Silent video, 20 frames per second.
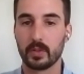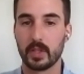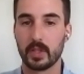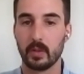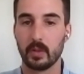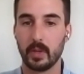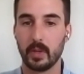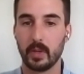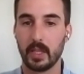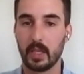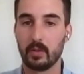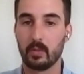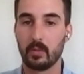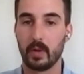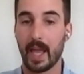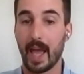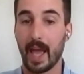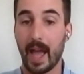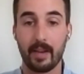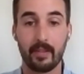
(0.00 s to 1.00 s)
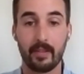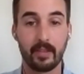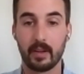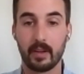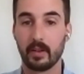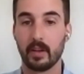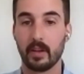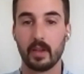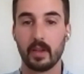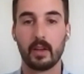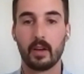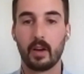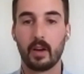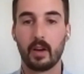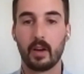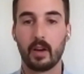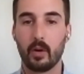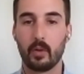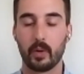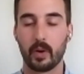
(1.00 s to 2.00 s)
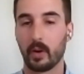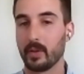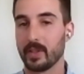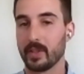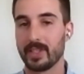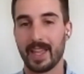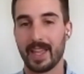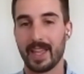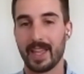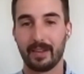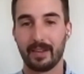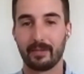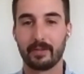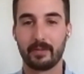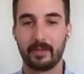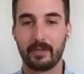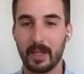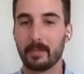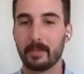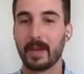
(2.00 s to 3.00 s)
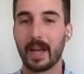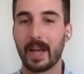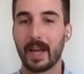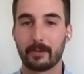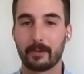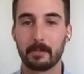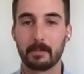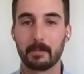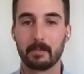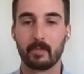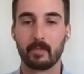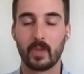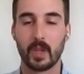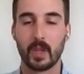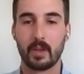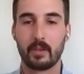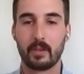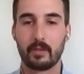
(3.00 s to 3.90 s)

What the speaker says: that we have, and we're always taking feedback from